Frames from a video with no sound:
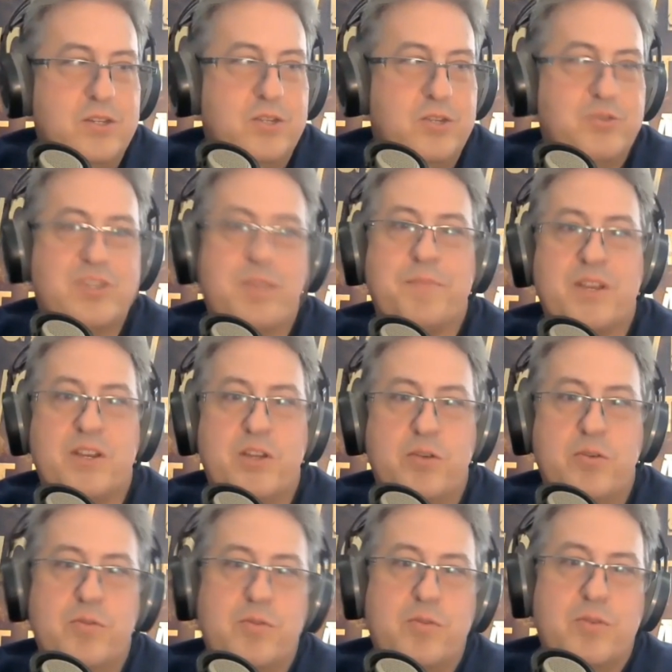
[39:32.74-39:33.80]
do something
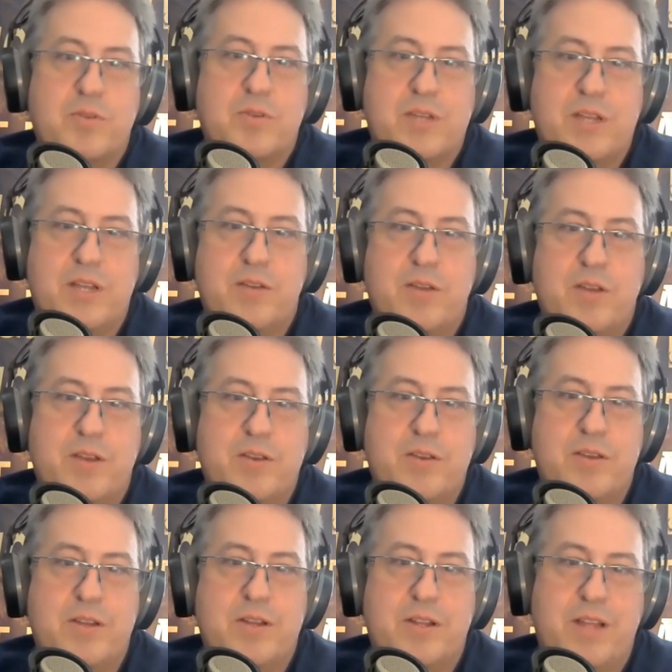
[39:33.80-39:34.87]
new
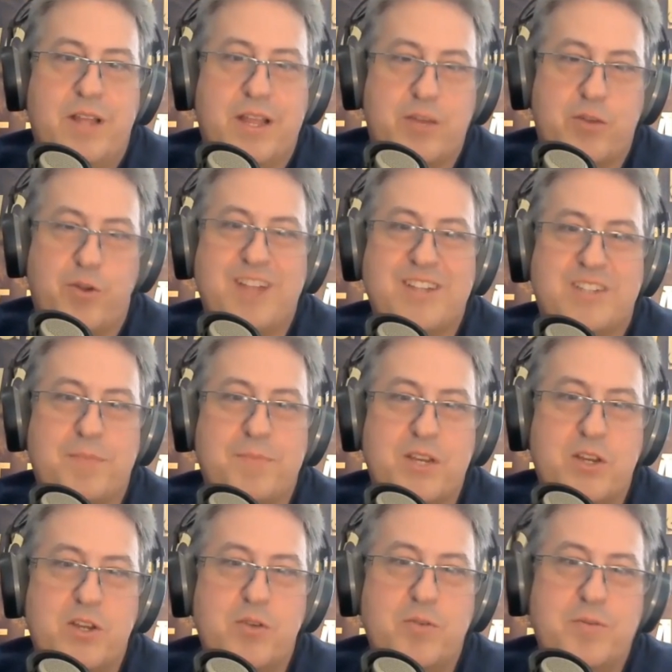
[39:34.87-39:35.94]
in create something
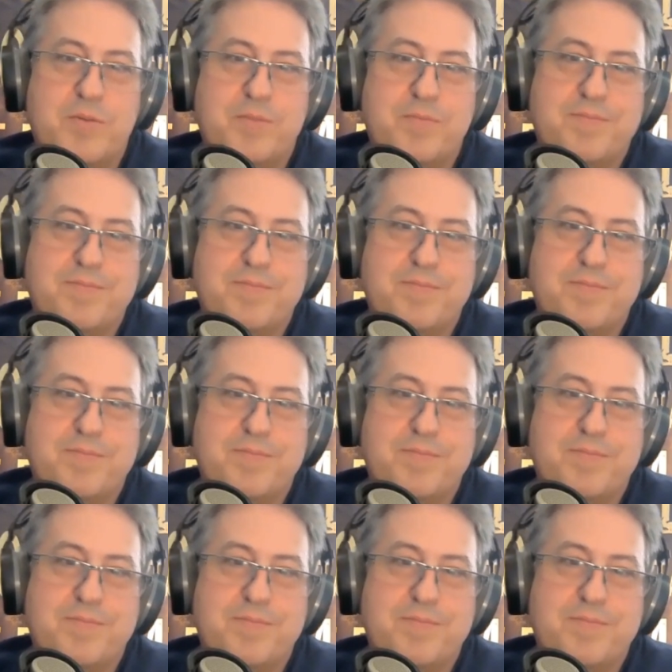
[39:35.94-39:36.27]
new?